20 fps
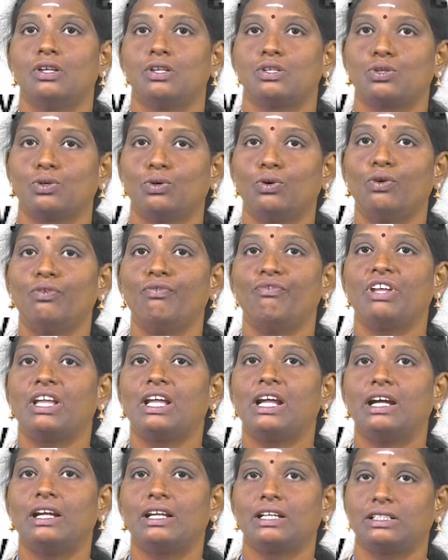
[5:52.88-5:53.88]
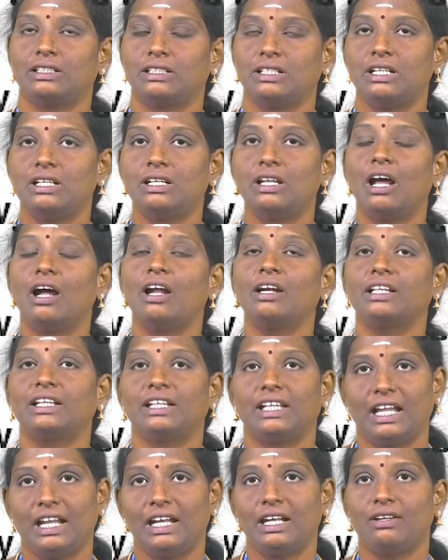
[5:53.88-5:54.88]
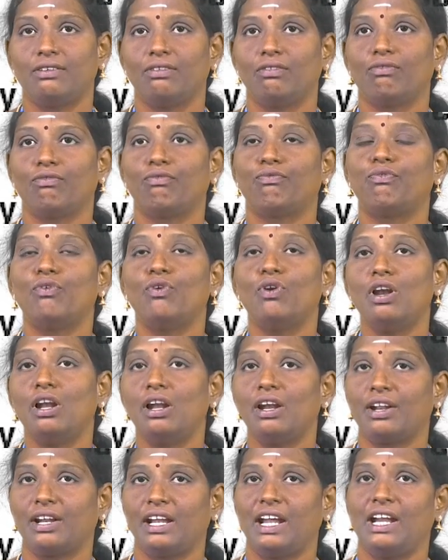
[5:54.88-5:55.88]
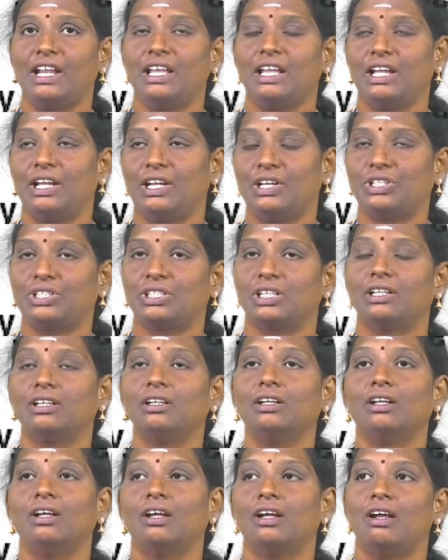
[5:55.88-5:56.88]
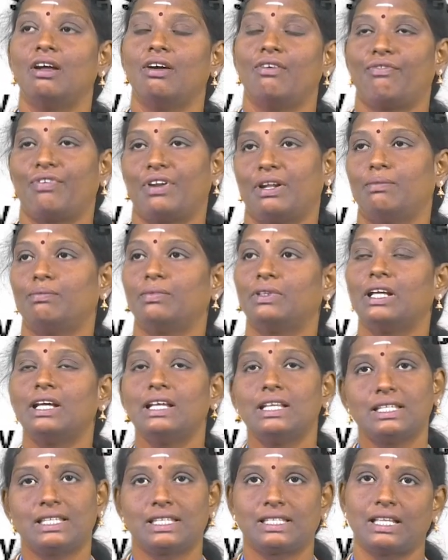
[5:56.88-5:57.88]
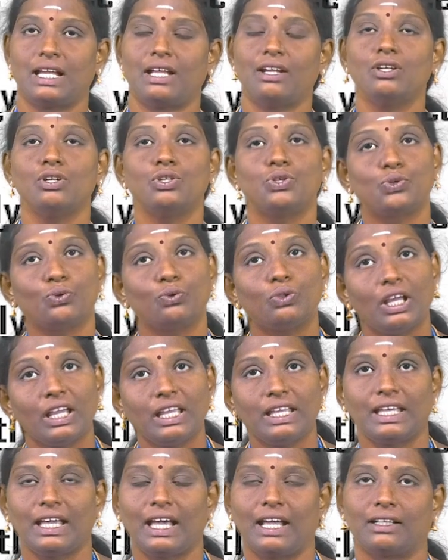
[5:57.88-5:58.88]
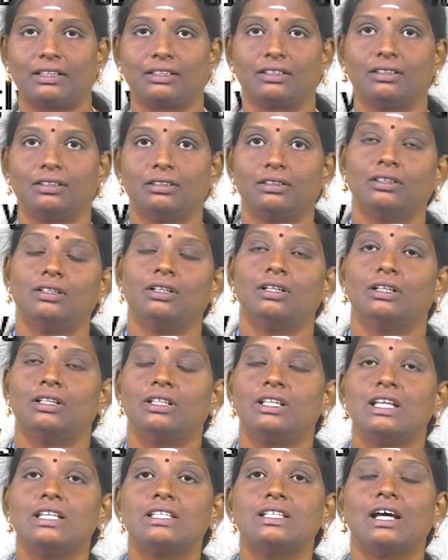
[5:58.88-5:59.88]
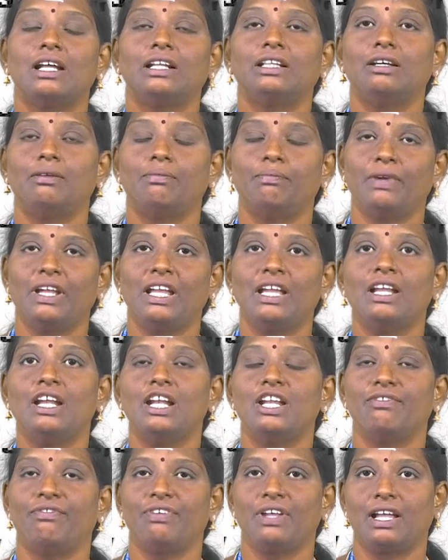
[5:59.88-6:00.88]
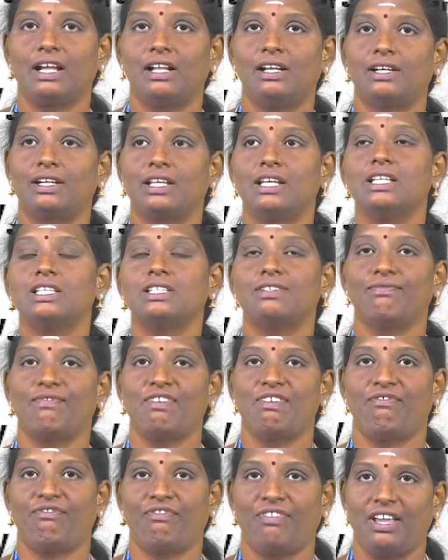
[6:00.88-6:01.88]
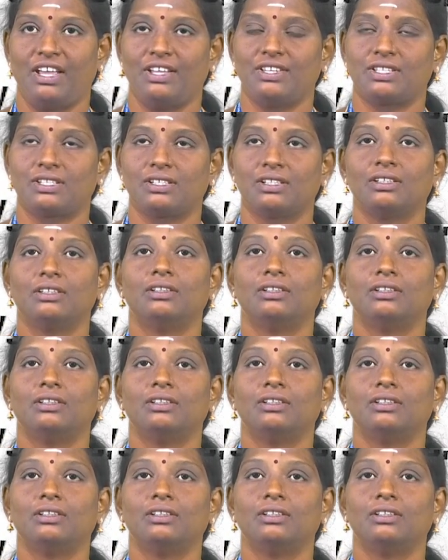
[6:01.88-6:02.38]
So, we did not get full radiation from the sun to the earth. These are the main difficulties we face.